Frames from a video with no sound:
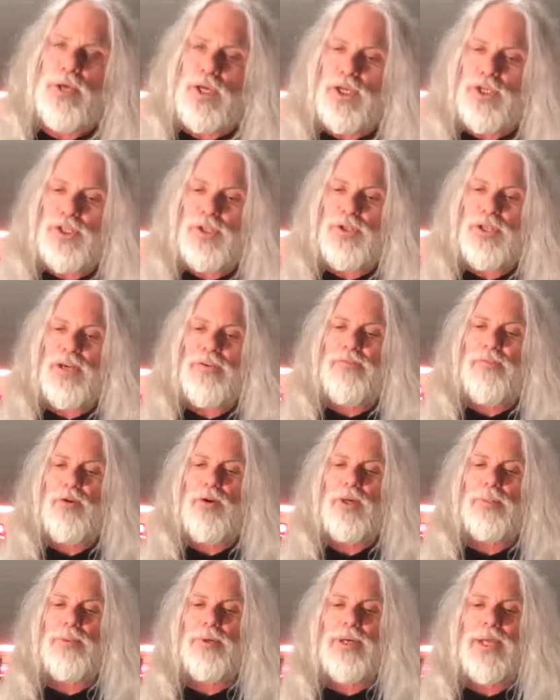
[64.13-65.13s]
going to do the
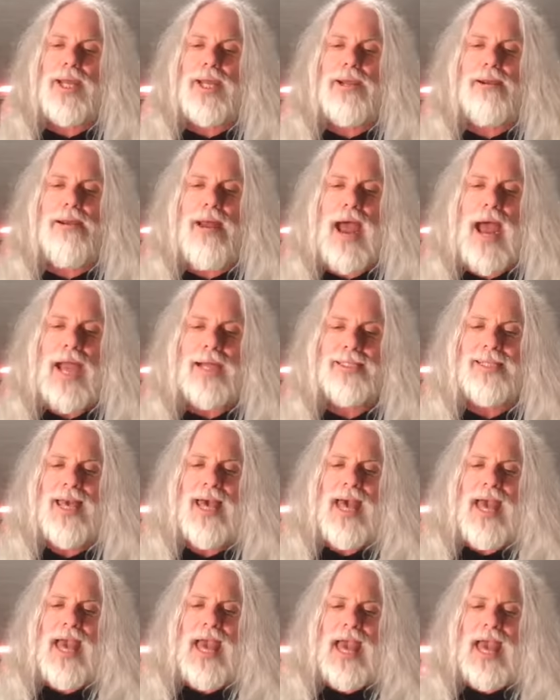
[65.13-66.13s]
Affordable Care Act
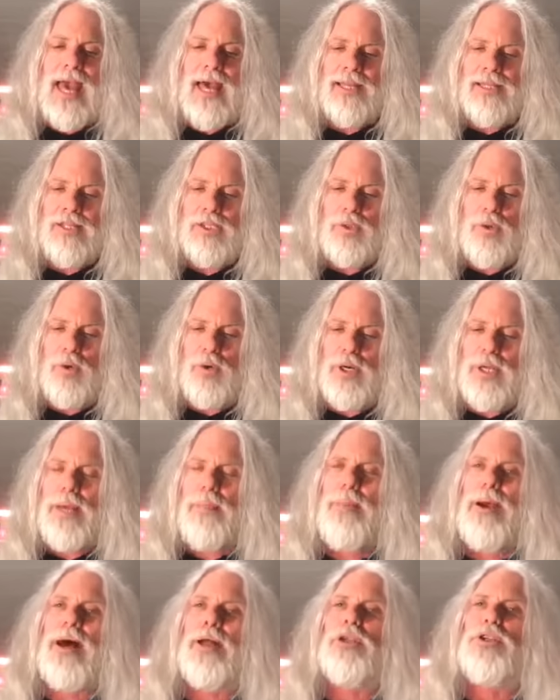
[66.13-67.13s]
and a story
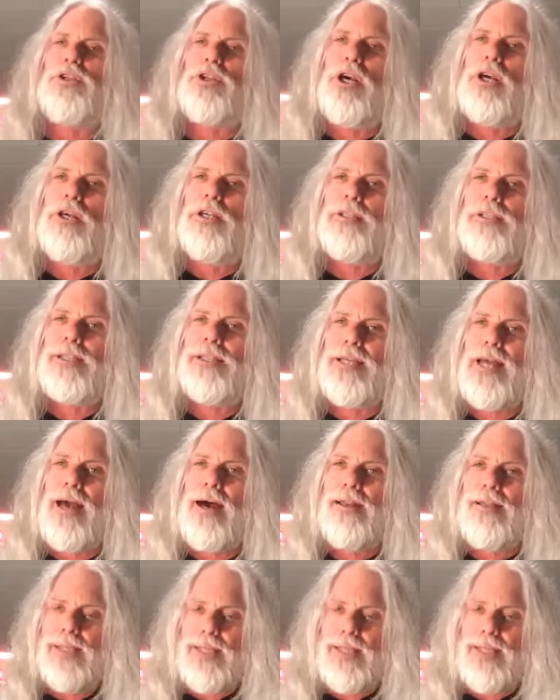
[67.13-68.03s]
about Charlestown,